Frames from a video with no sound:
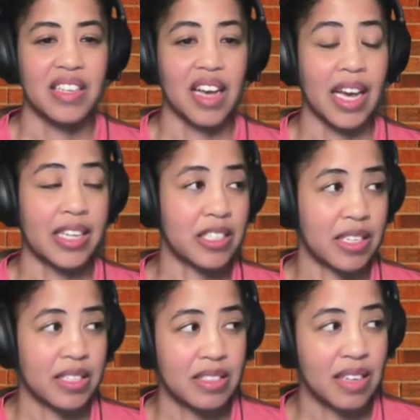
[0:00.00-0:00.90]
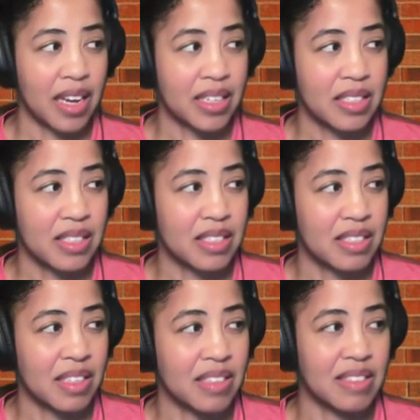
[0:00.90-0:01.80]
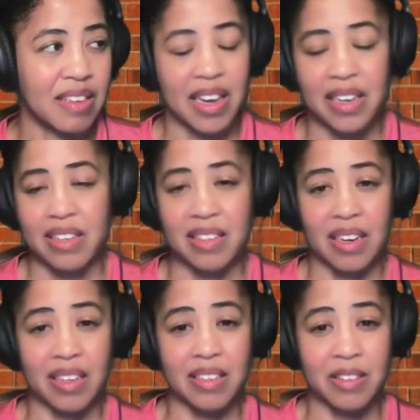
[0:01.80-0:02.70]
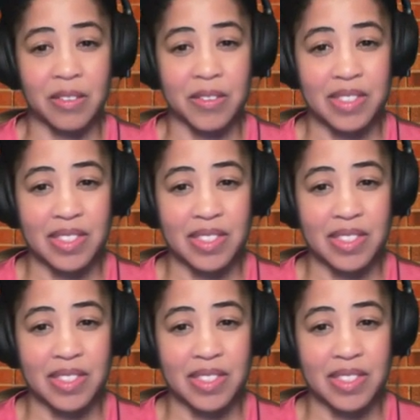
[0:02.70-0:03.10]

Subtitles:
I did. I knew.